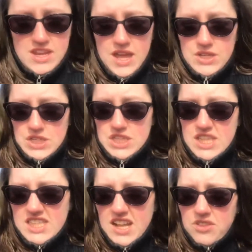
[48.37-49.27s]
down to
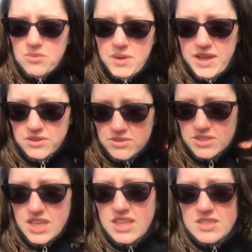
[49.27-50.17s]
the south of
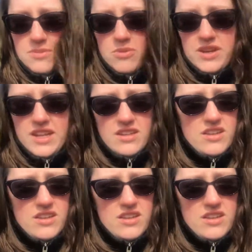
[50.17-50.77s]
Wales this morning,